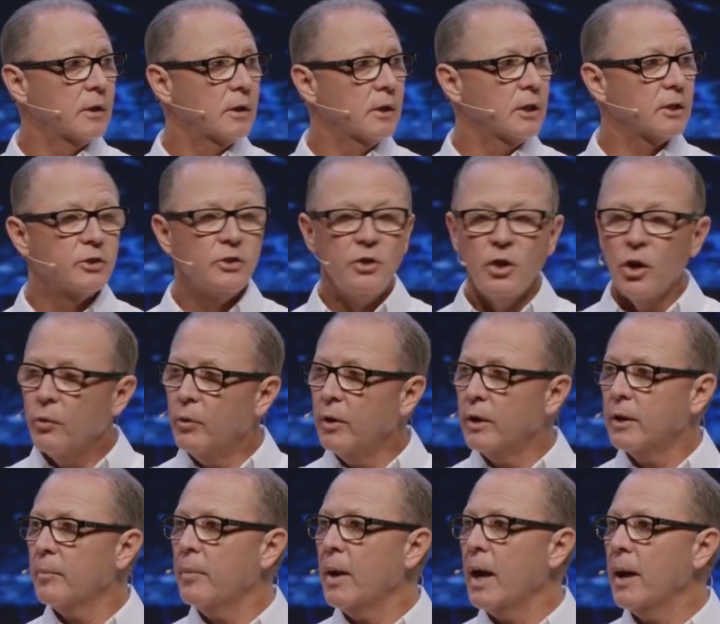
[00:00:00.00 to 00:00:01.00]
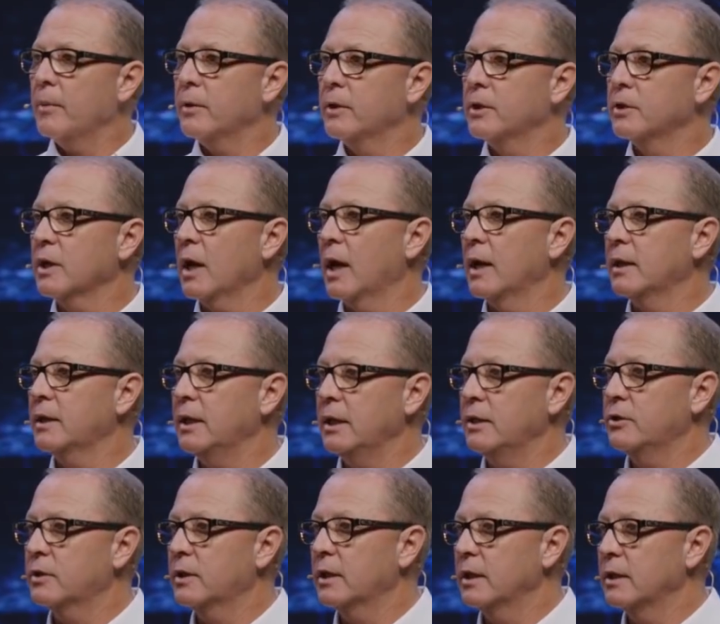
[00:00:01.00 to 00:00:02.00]
Because nowhere in the Bible does God
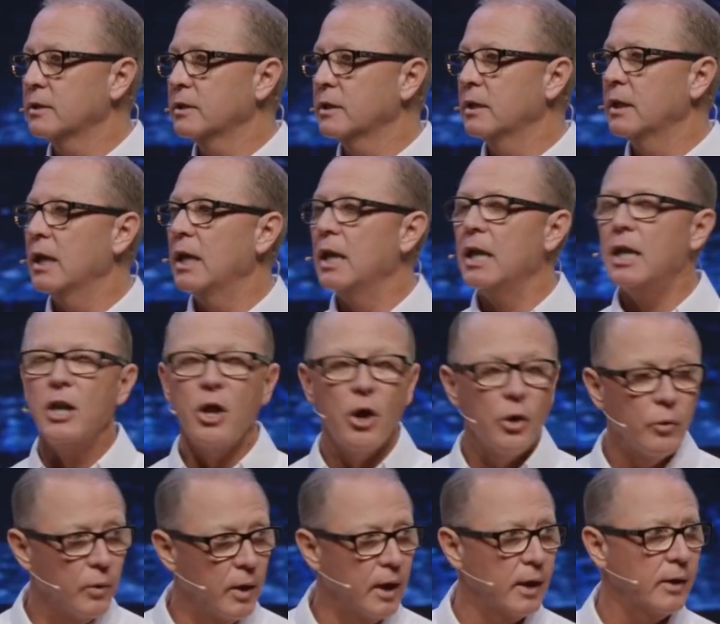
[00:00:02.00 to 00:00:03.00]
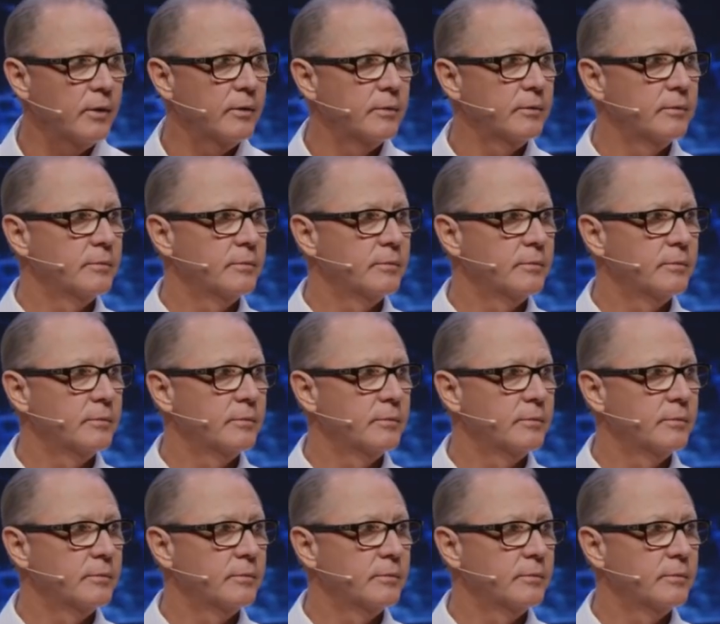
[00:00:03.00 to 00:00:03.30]
teach this. Nowhere.